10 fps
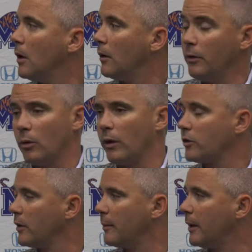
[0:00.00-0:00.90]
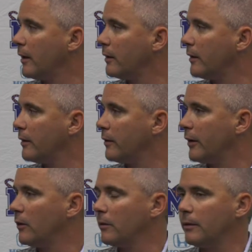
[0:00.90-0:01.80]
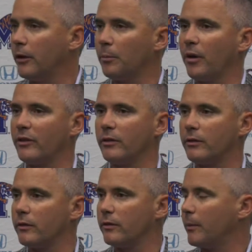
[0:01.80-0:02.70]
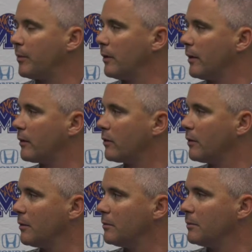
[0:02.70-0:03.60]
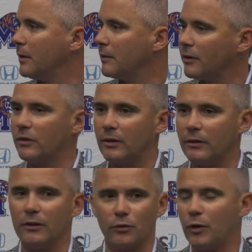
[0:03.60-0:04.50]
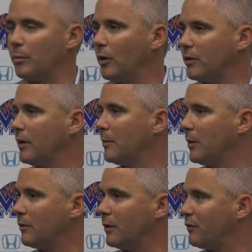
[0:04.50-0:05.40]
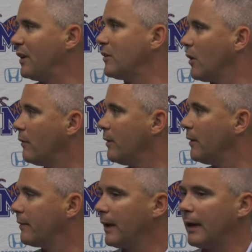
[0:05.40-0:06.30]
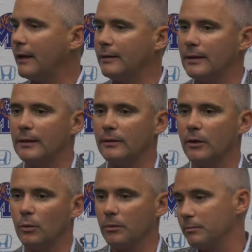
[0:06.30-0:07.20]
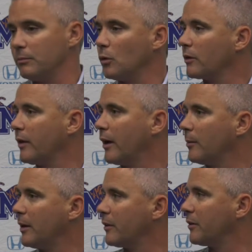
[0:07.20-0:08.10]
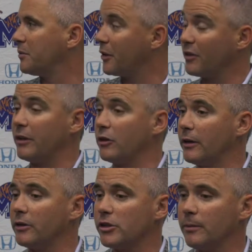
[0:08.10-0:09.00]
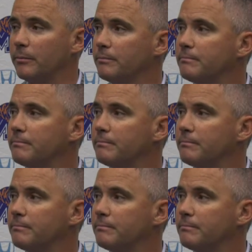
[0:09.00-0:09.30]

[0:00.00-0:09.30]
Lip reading: Oh, no question. I mean, their presence is something that this football team it feeds off of, and you know, we're excited about their senior leadership.